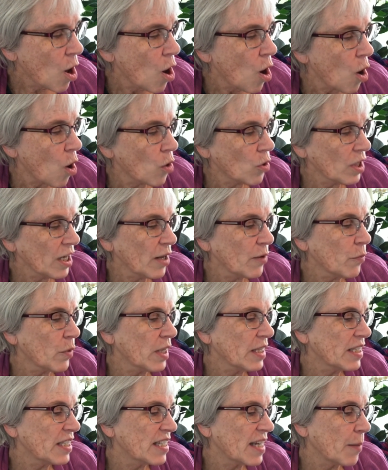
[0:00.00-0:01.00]
Only
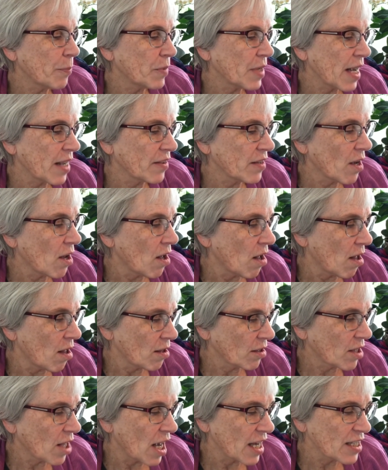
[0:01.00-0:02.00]
one step down the hall
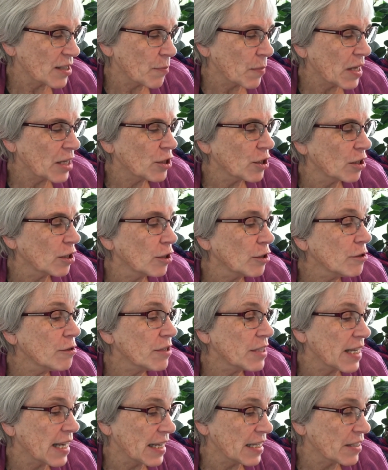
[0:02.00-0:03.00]
caused me to
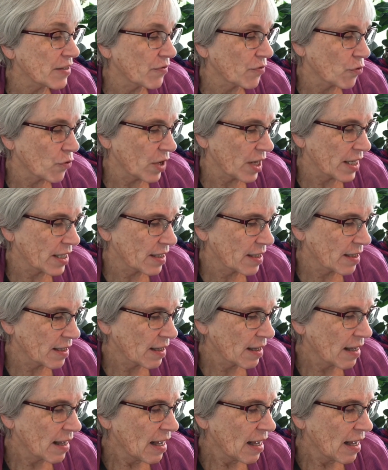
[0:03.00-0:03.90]
lose his voice,